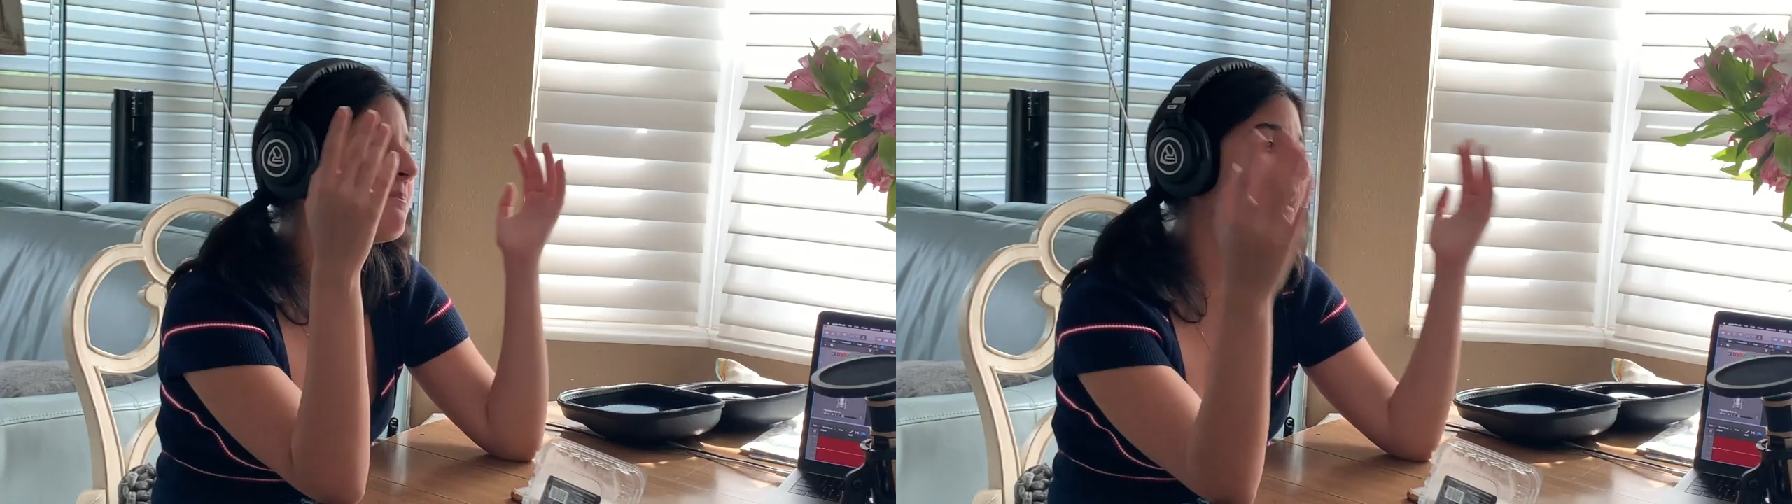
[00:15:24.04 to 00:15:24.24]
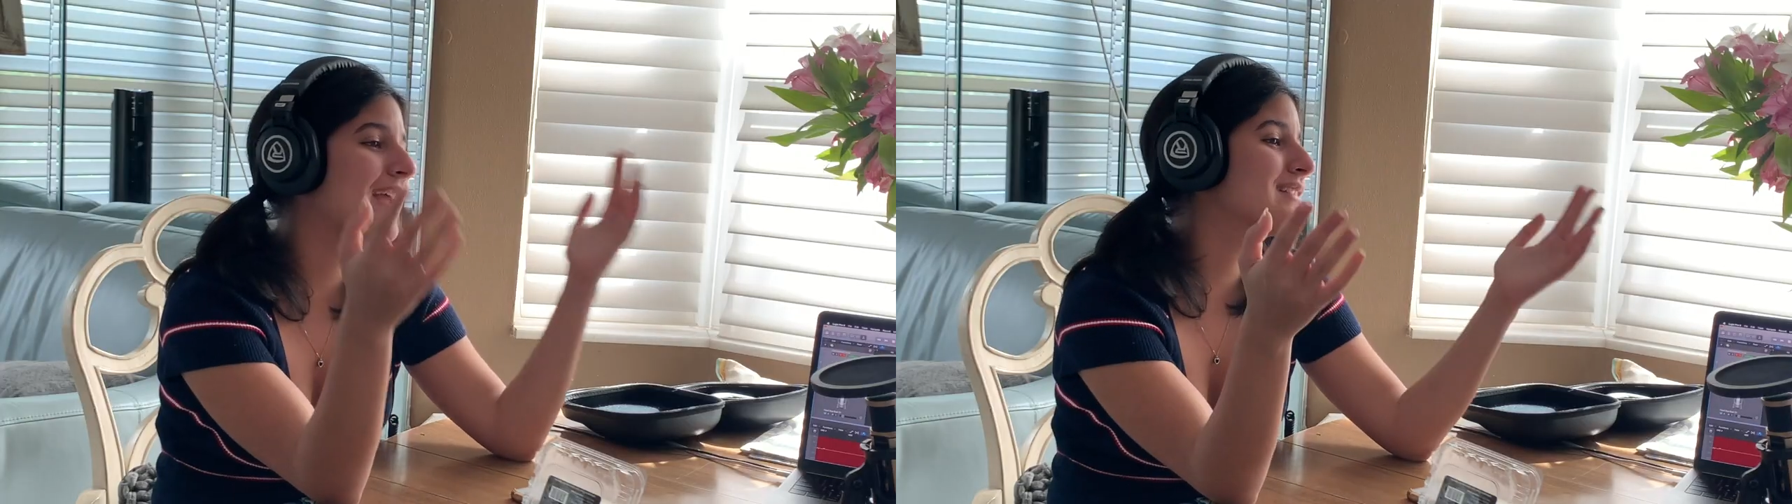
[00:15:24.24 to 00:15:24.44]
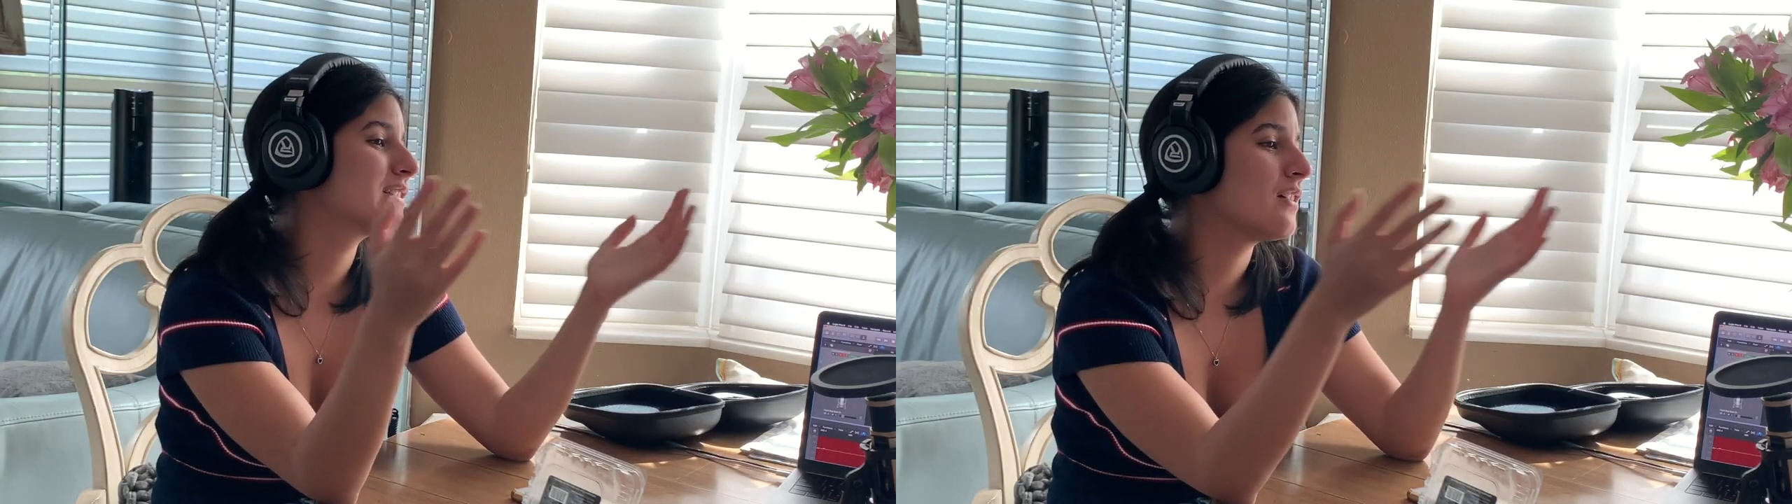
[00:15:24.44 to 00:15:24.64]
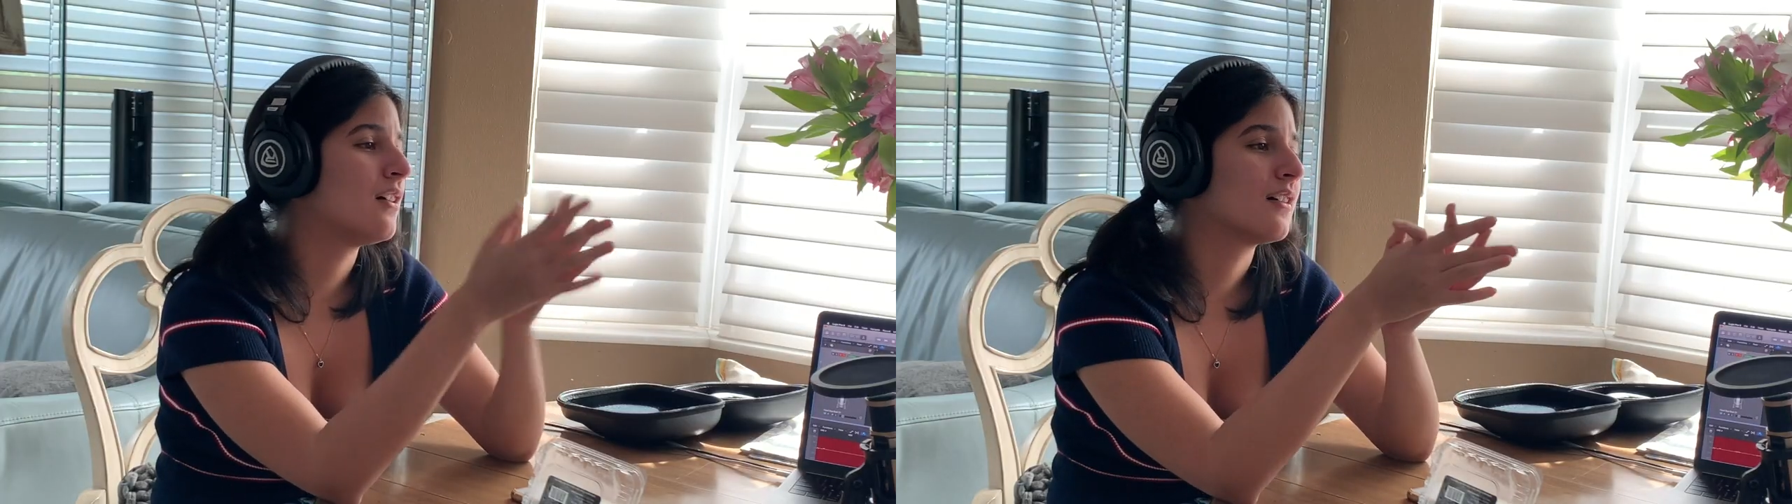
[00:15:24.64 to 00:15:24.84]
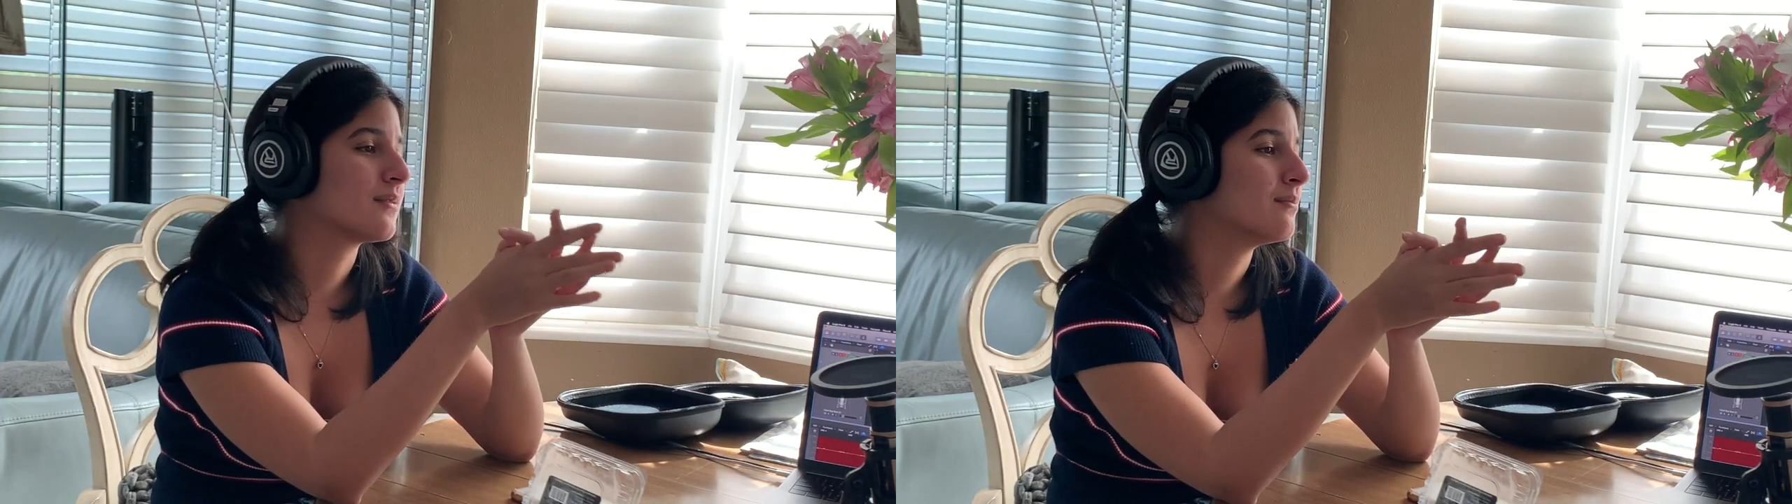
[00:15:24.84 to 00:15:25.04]
the main
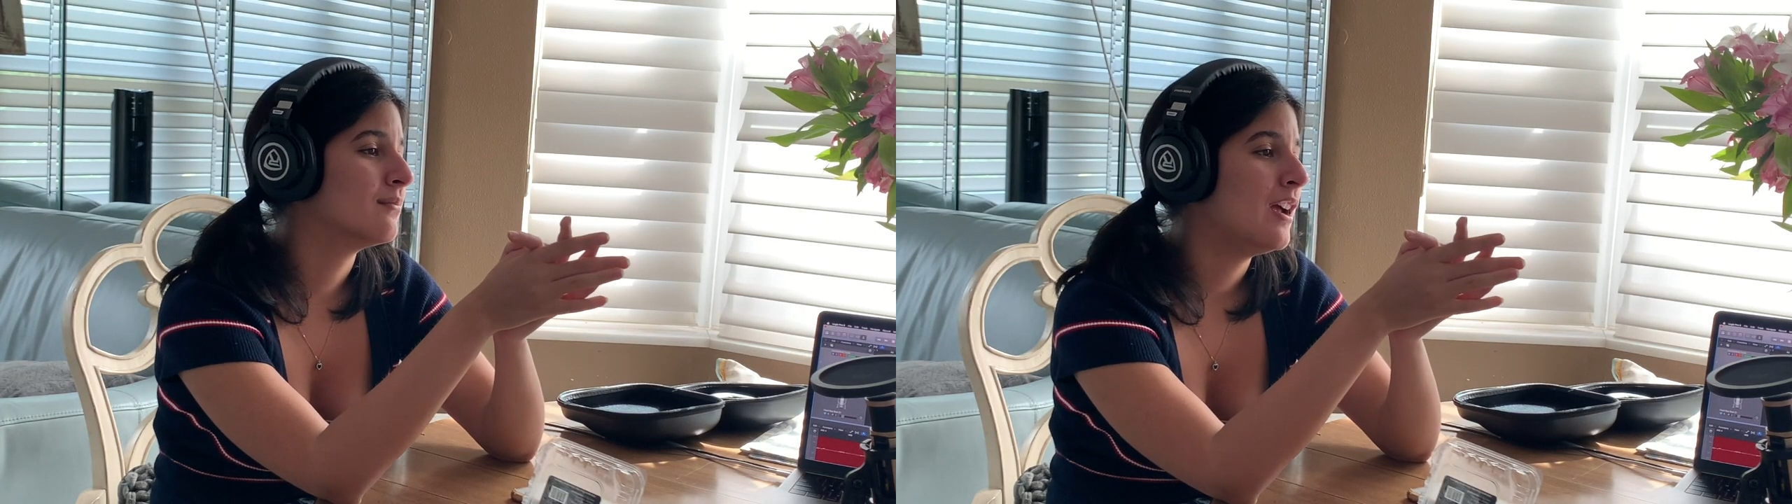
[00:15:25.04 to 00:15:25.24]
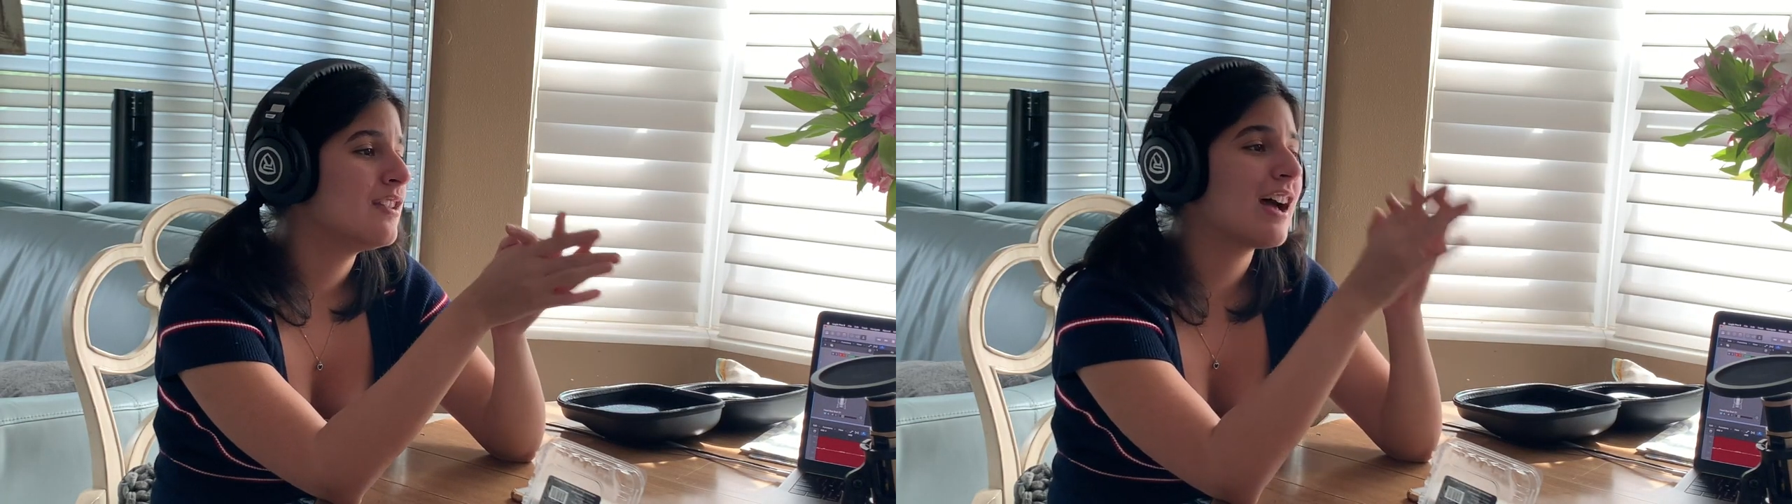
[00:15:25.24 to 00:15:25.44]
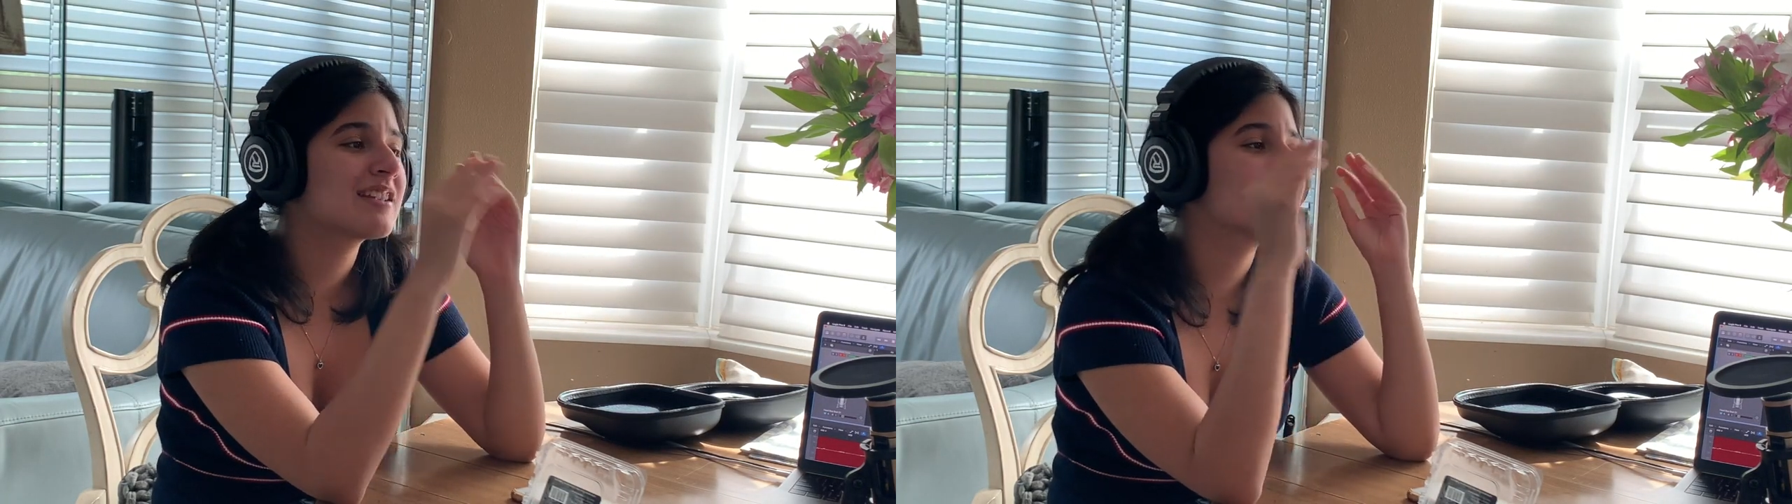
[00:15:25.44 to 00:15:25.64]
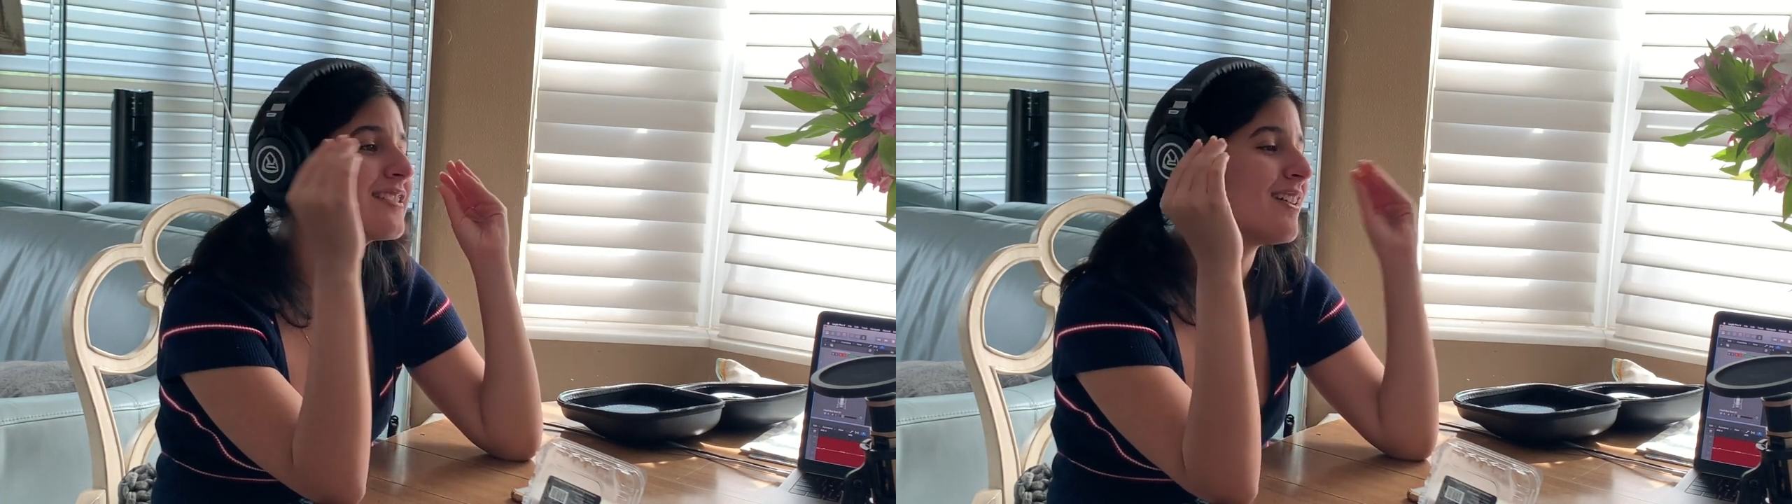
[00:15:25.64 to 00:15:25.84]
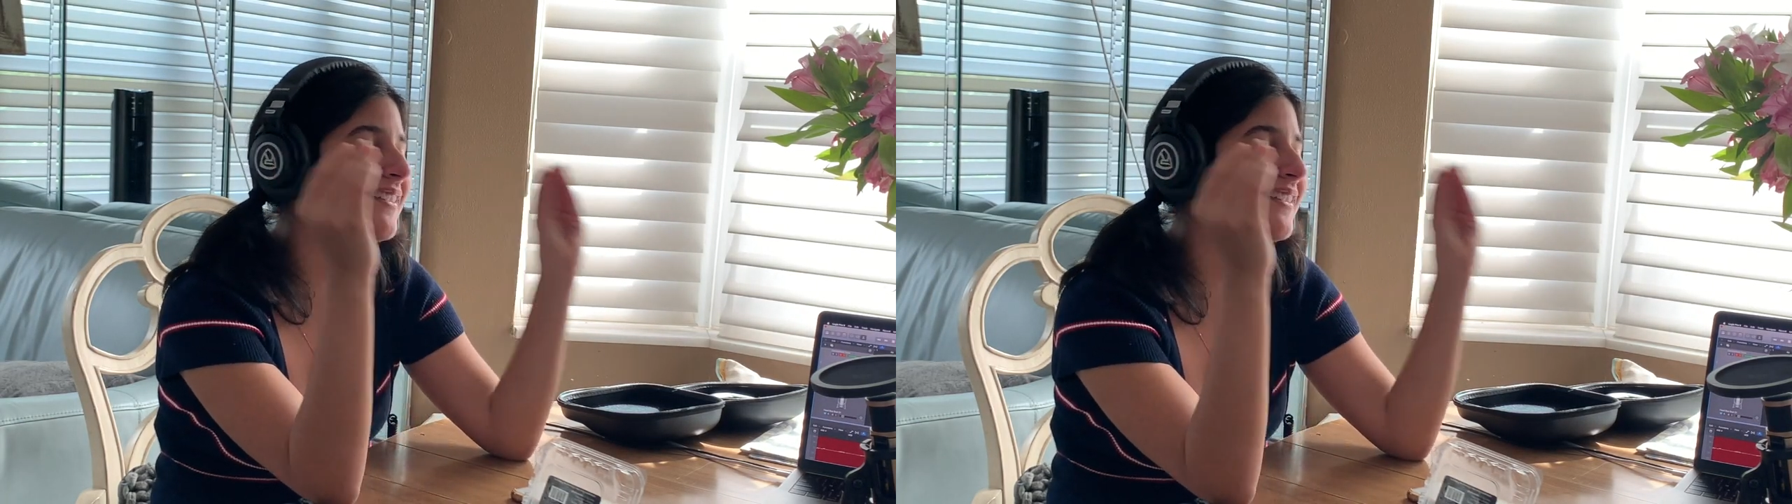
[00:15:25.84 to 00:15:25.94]
song. That's the song